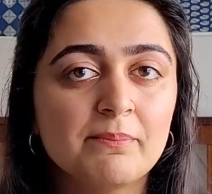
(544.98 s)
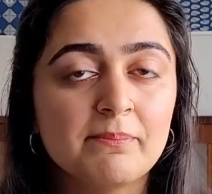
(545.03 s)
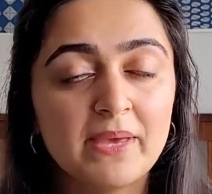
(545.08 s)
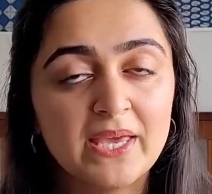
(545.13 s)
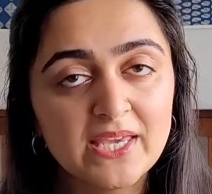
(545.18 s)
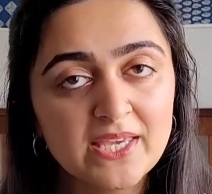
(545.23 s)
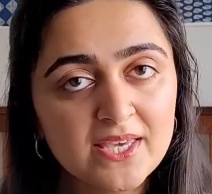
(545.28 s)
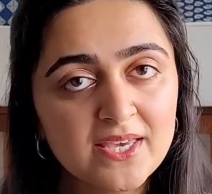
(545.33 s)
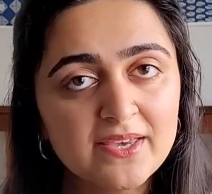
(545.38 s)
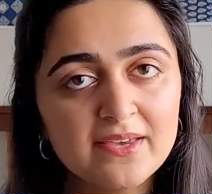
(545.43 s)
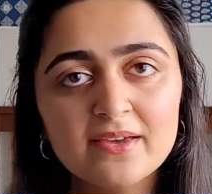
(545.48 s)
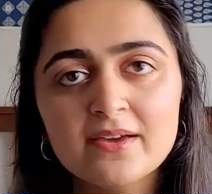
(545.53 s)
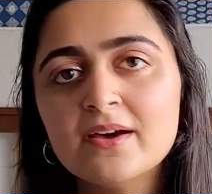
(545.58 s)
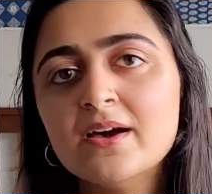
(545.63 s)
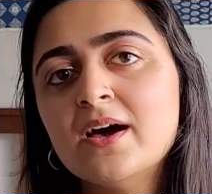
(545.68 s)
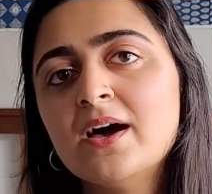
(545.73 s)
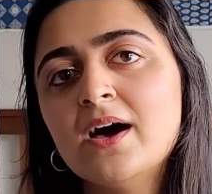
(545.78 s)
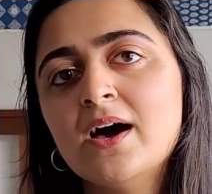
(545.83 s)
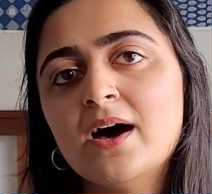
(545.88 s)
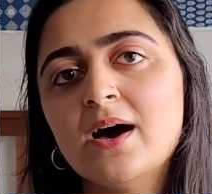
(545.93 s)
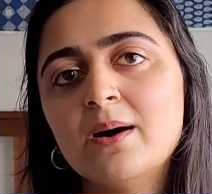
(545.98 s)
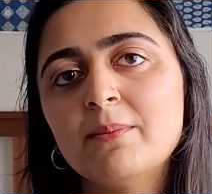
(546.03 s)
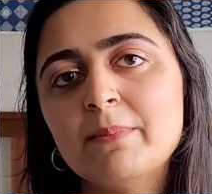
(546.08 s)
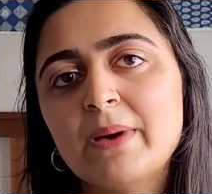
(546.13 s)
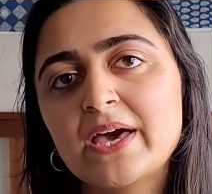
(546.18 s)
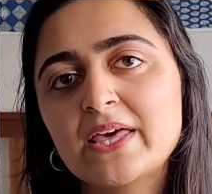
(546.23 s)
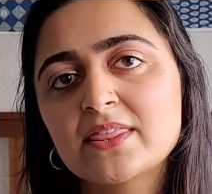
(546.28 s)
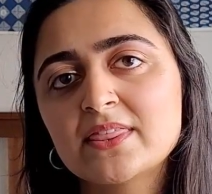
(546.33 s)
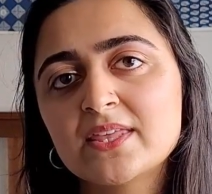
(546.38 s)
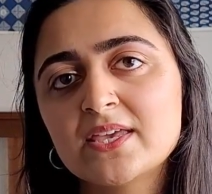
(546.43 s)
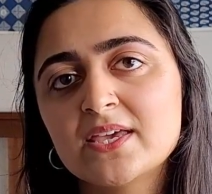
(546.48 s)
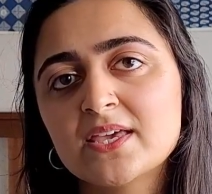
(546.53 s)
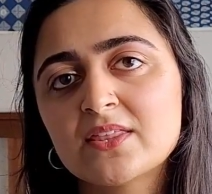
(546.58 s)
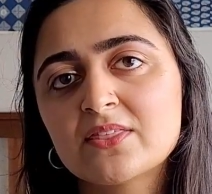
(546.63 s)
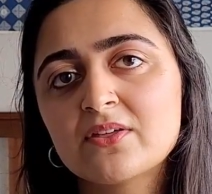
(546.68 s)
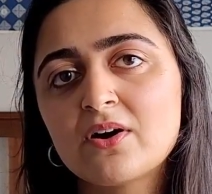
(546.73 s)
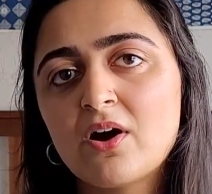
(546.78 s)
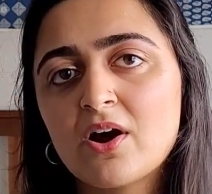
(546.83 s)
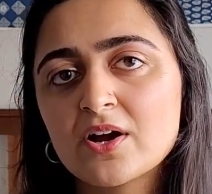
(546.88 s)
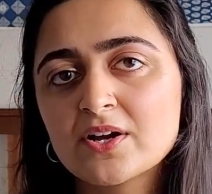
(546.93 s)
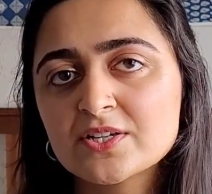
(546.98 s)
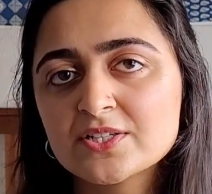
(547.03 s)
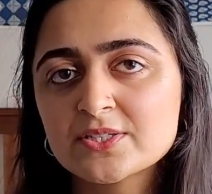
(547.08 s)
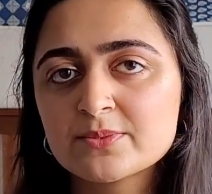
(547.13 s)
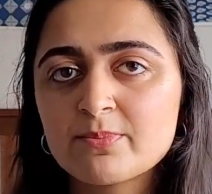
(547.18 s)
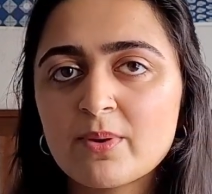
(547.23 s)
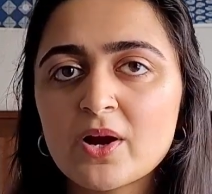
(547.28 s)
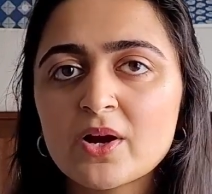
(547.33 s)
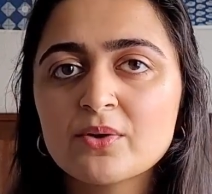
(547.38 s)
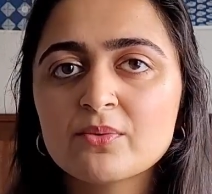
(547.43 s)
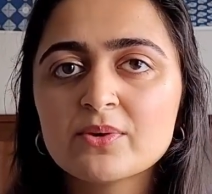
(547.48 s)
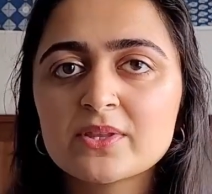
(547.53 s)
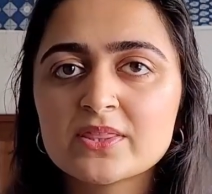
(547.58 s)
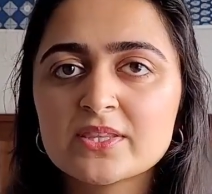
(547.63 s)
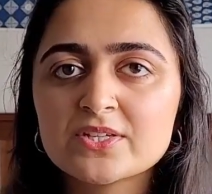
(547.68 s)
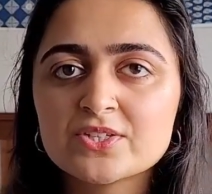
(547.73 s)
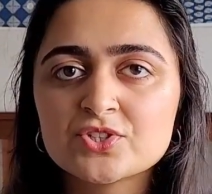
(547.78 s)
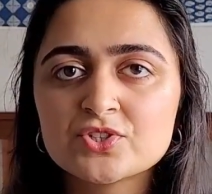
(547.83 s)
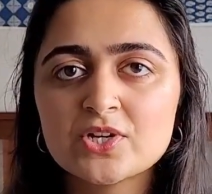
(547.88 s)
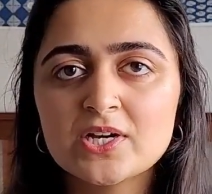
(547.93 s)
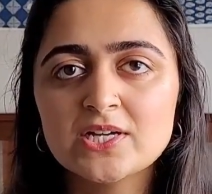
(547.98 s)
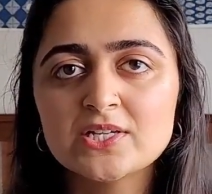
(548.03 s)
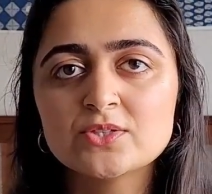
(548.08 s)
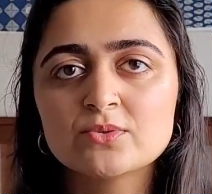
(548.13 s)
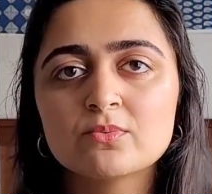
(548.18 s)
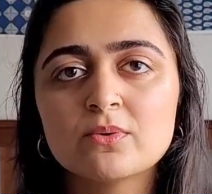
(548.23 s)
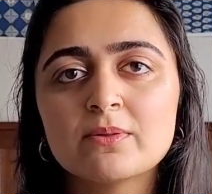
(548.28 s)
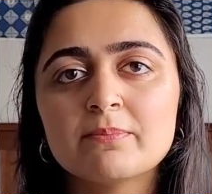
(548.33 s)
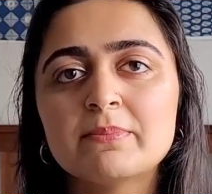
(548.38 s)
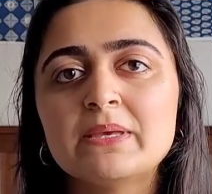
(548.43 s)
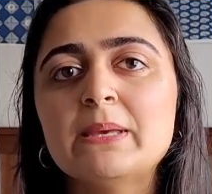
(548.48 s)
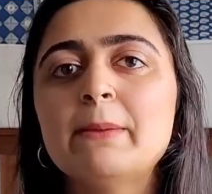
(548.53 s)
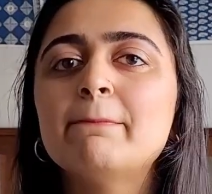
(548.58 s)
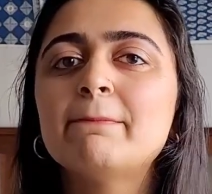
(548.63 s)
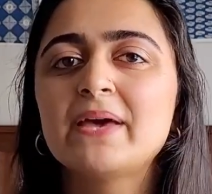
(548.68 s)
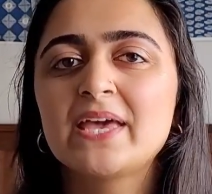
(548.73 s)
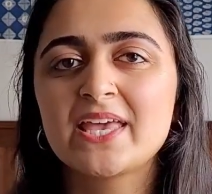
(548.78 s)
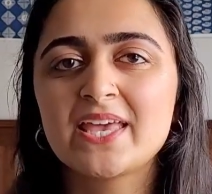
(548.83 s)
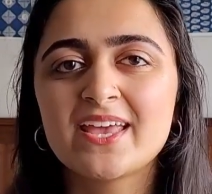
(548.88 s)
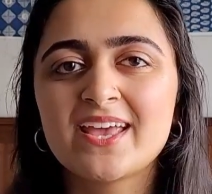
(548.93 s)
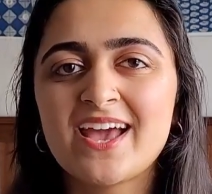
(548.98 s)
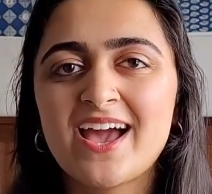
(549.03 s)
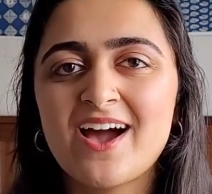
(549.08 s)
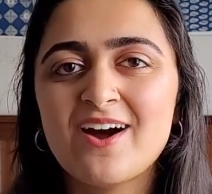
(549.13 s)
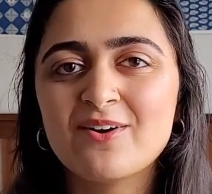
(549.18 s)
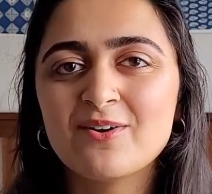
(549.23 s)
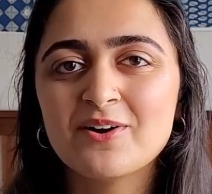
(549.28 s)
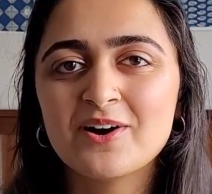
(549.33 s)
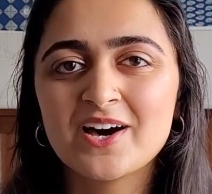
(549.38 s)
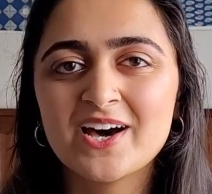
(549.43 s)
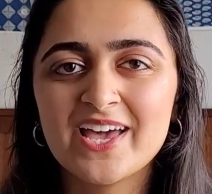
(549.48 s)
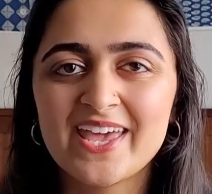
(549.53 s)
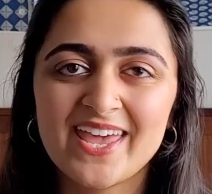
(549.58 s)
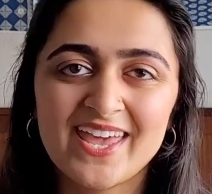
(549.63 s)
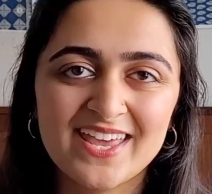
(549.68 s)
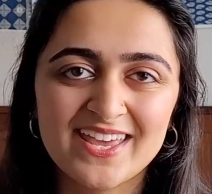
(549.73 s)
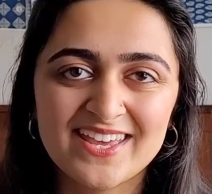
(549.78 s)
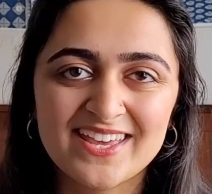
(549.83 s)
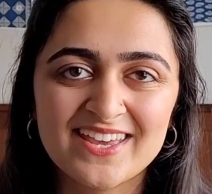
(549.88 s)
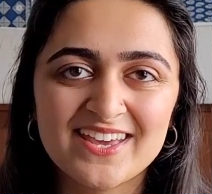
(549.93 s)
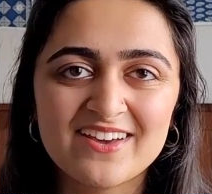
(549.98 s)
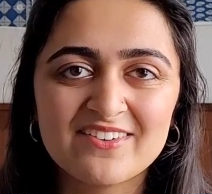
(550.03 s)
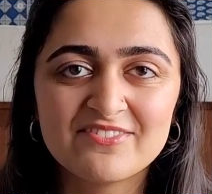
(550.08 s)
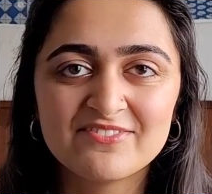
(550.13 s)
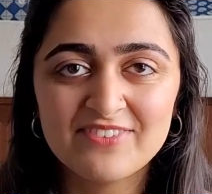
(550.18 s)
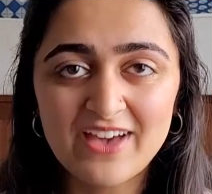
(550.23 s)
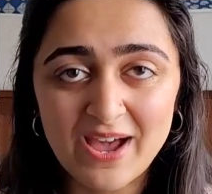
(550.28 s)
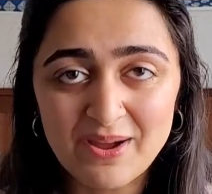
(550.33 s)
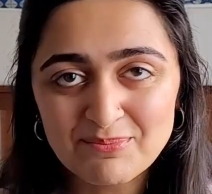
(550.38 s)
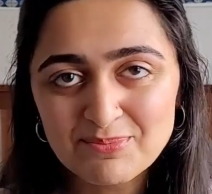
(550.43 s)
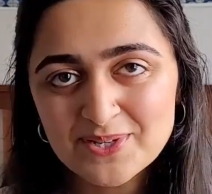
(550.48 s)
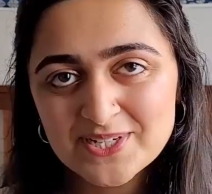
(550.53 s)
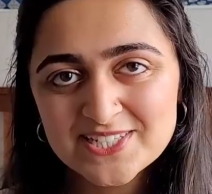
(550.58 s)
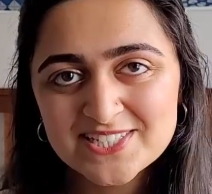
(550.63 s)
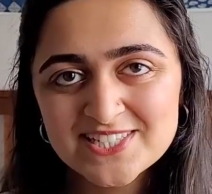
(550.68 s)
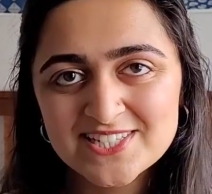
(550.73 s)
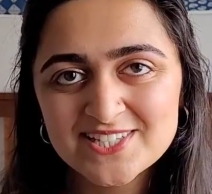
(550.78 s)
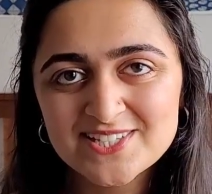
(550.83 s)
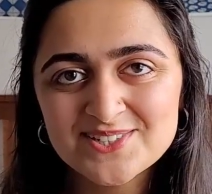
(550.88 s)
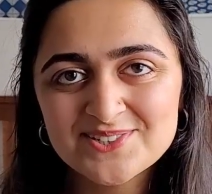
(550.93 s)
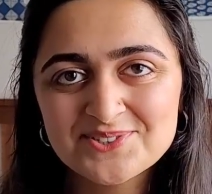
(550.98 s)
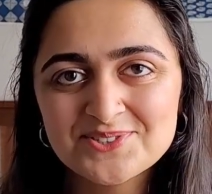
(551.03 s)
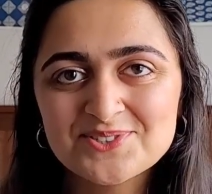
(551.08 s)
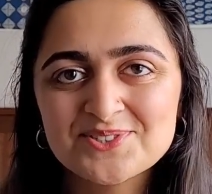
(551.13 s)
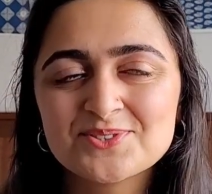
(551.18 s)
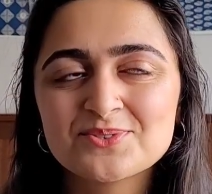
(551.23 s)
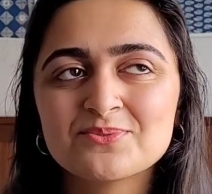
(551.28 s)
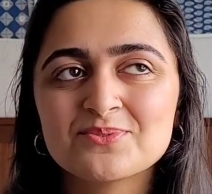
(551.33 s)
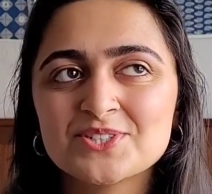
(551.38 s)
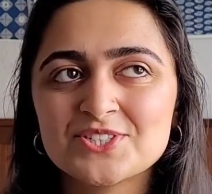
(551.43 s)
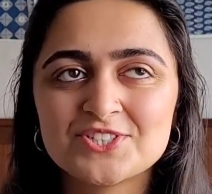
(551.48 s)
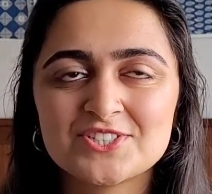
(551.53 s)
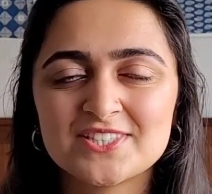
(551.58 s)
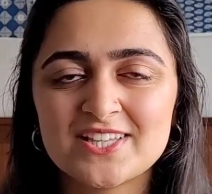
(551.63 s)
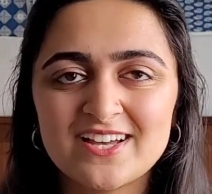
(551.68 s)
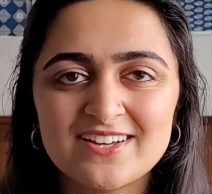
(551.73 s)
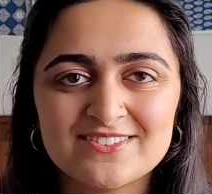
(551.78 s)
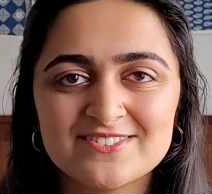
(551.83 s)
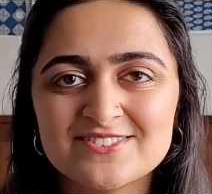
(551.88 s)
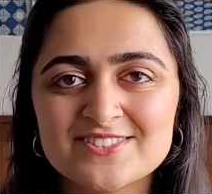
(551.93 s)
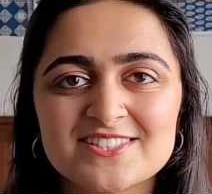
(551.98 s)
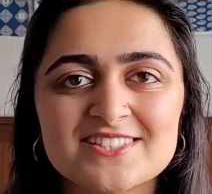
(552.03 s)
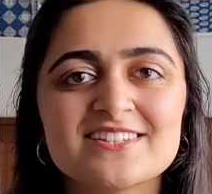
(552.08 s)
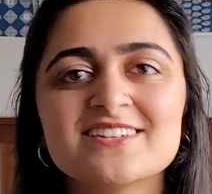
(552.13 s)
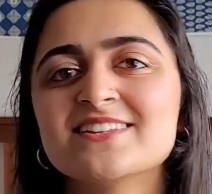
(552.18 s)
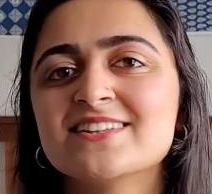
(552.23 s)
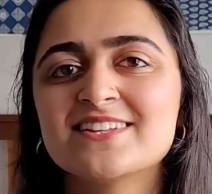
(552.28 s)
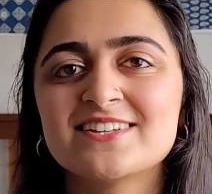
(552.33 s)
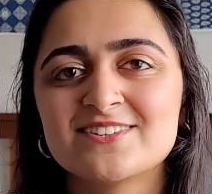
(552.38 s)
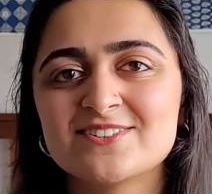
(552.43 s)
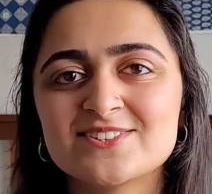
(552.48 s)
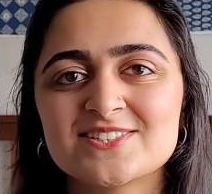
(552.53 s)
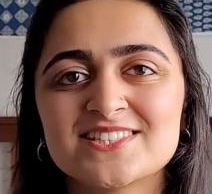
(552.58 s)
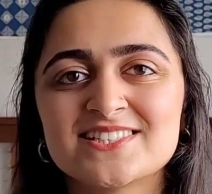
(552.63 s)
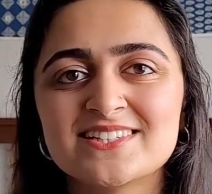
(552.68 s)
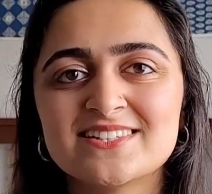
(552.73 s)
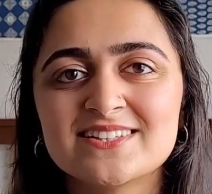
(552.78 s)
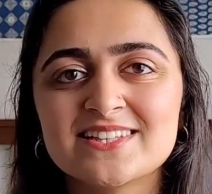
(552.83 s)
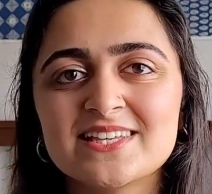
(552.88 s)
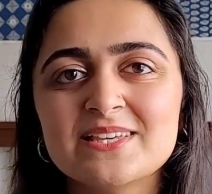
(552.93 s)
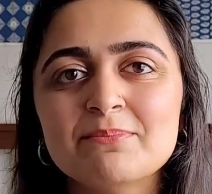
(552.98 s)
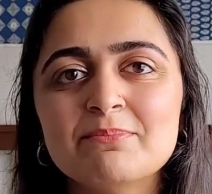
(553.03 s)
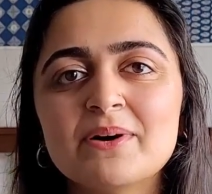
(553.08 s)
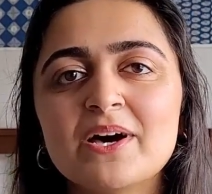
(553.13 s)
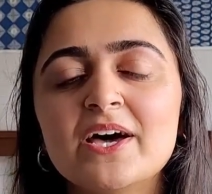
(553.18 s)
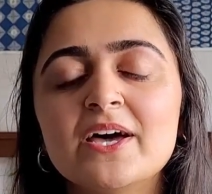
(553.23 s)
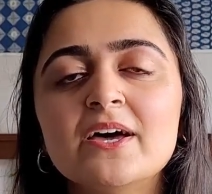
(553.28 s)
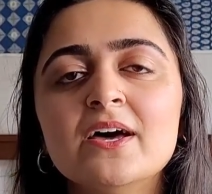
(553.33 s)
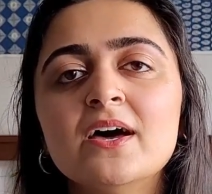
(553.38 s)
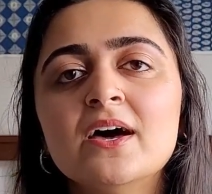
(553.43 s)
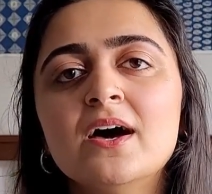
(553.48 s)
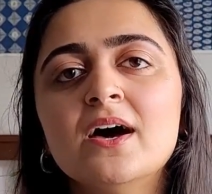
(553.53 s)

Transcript: make it. I think the hardest part with this dress will be picking out a fabric to use, which sounds a little silly, but